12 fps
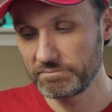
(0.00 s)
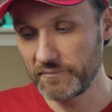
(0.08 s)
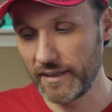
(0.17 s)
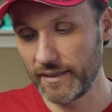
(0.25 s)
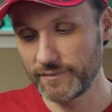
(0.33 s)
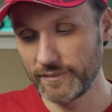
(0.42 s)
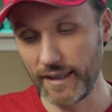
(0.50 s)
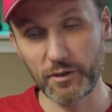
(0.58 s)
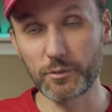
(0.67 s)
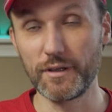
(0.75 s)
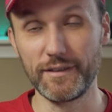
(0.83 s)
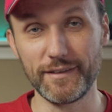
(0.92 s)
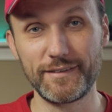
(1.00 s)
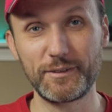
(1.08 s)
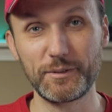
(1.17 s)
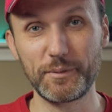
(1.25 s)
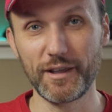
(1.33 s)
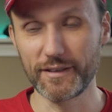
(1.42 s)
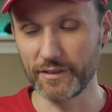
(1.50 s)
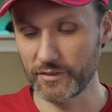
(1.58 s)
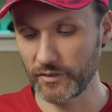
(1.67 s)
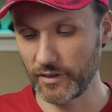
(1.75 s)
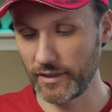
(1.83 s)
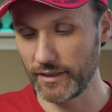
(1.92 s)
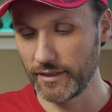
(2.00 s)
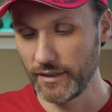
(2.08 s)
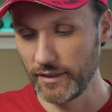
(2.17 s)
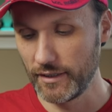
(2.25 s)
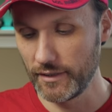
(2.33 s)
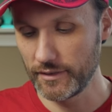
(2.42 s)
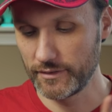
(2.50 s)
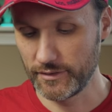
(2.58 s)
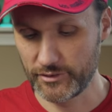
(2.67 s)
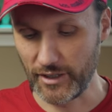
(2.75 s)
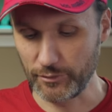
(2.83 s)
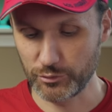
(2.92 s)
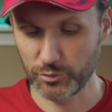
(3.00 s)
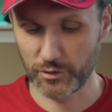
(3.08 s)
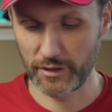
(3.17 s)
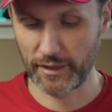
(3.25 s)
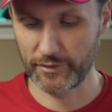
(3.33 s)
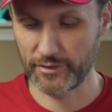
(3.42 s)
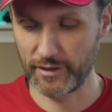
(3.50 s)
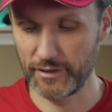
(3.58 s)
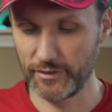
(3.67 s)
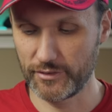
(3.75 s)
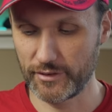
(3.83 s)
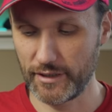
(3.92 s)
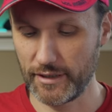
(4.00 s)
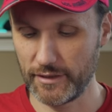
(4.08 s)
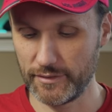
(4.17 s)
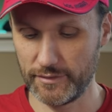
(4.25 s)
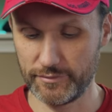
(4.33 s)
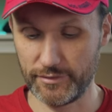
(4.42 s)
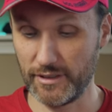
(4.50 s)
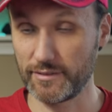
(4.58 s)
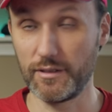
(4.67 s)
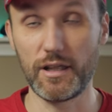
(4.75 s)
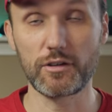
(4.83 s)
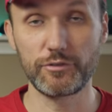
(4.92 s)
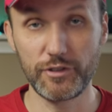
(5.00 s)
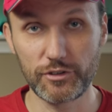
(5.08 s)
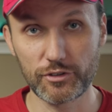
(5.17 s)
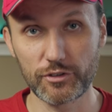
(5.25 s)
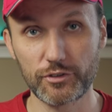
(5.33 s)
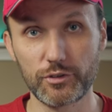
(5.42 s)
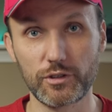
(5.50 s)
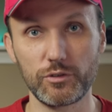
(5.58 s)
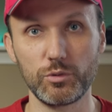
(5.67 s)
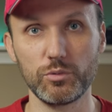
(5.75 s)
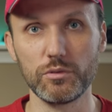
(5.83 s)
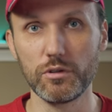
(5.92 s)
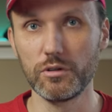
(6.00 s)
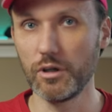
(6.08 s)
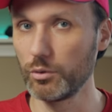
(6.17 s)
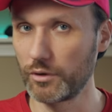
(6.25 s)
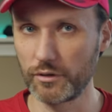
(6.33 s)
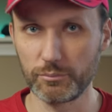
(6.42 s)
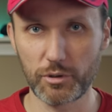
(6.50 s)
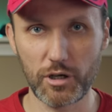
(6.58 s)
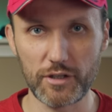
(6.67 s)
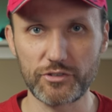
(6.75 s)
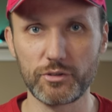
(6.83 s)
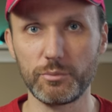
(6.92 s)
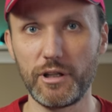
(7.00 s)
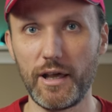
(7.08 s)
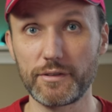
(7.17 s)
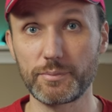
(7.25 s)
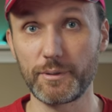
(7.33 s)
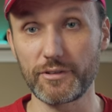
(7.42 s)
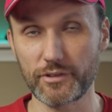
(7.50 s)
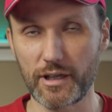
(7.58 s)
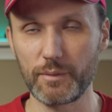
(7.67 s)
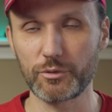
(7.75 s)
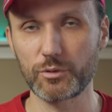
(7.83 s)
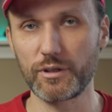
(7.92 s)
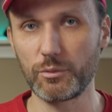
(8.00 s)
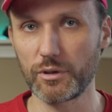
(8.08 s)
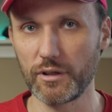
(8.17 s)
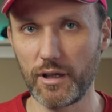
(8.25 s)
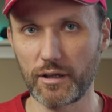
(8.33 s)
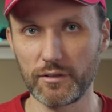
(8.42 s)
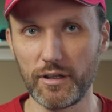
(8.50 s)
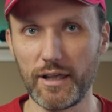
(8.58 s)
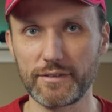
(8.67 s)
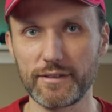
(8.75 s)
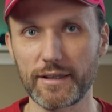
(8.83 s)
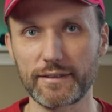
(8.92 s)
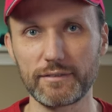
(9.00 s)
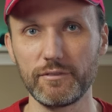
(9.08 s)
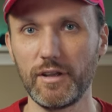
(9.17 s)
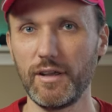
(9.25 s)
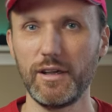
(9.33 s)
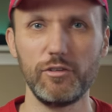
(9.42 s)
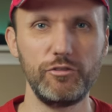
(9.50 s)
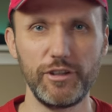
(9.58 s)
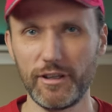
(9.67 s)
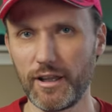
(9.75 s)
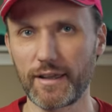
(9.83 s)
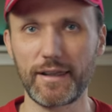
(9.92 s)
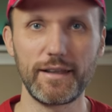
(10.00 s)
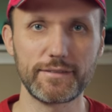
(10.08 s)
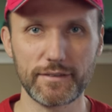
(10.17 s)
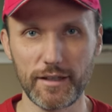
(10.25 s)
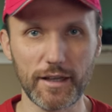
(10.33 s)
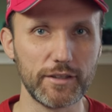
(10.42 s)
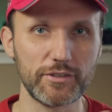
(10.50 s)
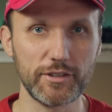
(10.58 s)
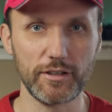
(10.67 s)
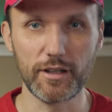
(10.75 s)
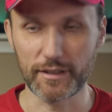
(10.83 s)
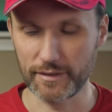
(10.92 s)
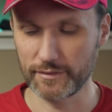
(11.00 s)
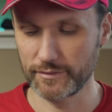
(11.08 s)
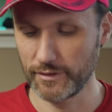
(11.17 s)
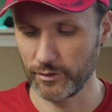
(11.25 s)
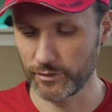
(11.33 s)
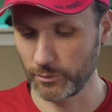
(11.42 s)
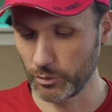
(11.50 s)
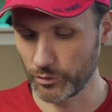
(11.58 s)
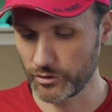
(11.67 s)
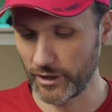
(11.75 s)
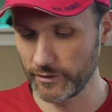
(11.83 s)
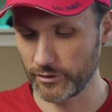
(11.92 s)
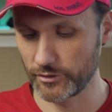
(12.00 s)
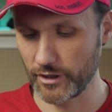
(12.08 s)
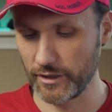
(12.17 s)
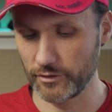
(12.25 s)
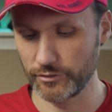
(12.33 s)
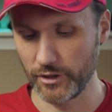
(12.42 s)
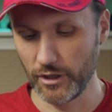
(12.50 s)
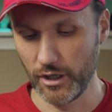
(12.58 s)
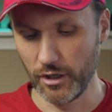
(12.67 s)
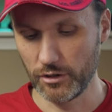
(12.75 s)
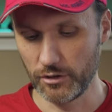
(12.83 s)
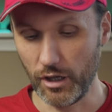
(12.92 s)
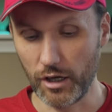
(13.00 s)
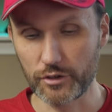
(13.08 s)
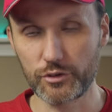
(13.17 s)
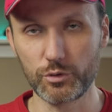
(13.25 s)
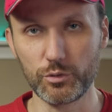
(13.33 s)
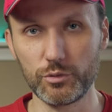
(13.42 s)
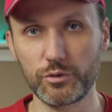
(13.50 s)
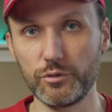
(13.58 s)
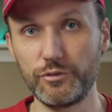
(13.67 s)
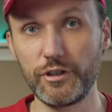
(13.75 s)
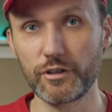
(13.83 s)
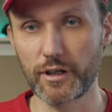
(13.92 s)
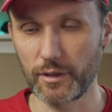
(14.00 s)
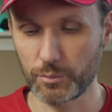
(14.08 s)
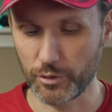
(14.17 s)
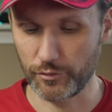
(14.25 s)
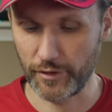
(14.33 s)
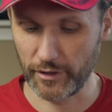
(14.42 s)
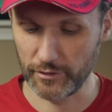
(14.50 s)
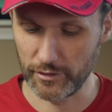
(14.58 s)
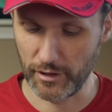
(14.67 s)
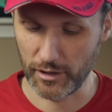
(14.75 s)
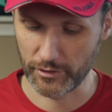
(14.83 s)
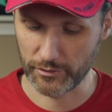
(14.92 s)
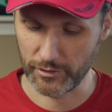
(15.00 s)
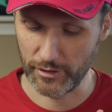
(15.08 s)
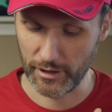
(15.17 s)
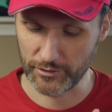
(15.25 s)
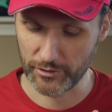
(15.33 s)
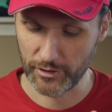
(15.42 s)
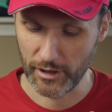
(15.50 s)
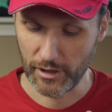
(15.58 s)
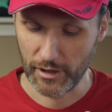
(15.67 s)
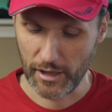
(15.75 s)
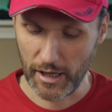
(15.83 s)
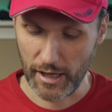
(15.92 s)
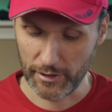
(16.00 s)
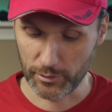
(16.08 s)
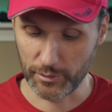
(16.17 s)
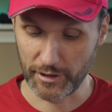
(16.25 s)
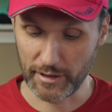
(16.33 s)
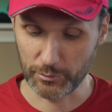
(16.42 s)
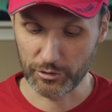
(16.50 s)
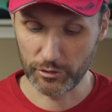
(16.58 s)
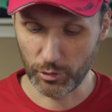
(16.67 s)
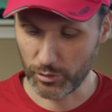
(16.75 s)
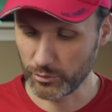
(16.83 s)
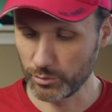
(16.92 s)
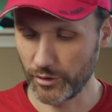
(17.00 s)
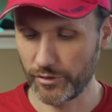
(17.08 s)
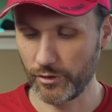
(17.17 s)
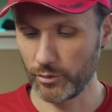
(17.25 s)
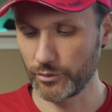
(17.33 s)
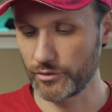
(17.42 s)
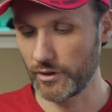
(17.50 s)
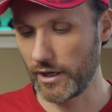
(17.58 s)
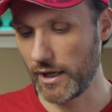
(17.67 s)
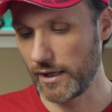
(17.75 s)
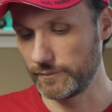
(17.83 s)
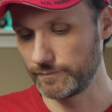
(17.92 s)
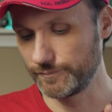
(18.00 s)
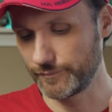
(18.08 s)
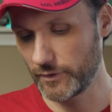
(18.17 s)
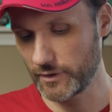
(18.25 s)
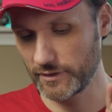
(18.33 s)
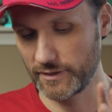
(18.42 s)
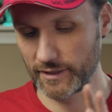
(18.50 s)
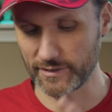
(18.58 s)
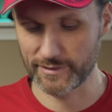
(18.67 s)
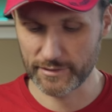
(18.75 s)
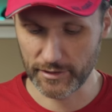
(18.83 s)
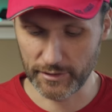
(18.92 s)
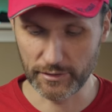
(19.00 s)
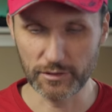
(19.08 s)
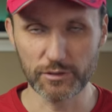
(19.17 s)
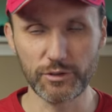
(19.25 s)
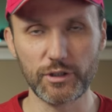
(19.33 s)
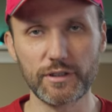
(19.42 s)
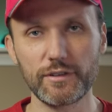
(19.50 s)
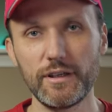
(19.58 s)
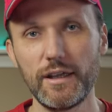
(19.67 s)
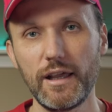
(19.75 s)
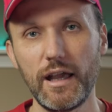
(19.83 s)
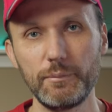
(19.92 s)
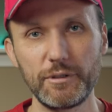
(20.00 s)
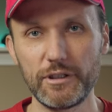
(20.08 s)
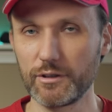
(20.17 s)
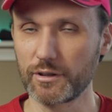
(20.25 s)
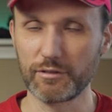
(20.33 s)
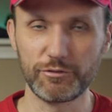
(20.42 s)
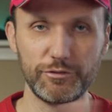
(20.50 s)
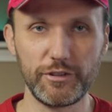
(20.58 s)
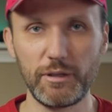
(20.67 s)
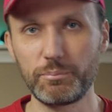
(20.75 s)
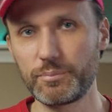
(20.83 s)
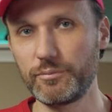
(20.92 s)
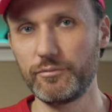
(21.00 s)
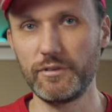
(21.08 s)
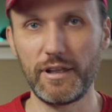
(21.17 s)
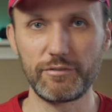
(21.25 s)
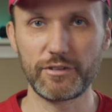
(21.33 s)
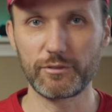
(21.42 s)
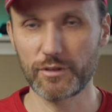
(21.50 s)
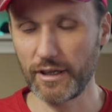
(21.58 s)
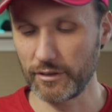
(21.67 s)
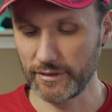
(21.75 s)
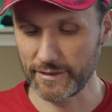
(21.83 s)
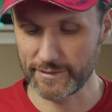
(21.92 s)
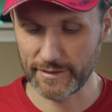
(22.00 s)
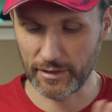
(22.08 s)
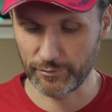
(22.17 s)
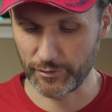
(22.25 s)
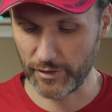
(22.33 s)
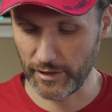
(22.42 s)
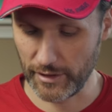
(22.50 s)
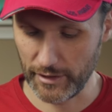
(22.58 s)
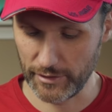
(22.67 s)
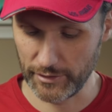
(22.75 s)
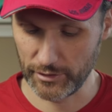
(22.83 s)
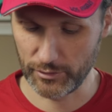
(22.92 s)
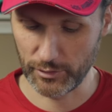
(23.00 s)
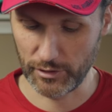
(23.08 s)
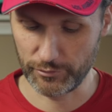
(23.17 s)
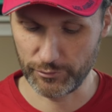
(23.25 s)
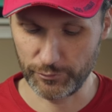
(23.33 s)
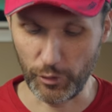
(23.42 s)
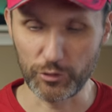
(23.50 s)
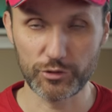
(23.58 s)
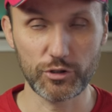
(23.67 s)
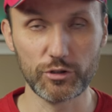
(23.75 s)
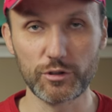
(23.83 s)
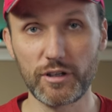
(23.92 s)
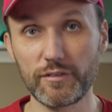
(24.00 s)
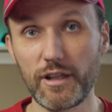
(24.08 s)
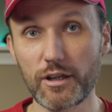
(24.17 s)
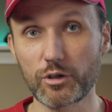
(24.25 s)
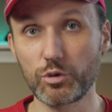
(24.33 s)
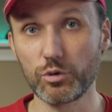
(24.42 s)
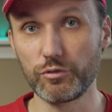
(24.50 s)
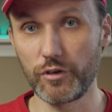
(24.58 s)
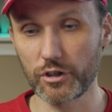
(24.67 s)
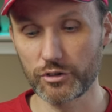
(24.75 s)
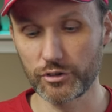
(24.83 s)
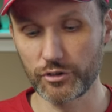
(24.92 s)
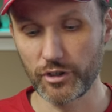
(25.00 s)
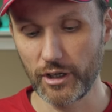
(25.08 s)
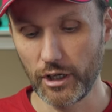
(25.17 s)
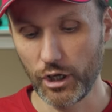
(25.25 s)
Uh, not really, to be honest. Uh, the software, like I said, it's uh, it has a lot of features. You can do load and custom LUTs. Plus, it comes already with a lot of LUTs like the V like S like C like that. You know, the most standard kind of log to, to video kind of profile LUTs. Uh, it already comes loaded with those. Um, you can take a still. You can, I mean, you, know, you can flip left and right, all that stuff. Uh, you know, you have false color. You have a lot of cool functions.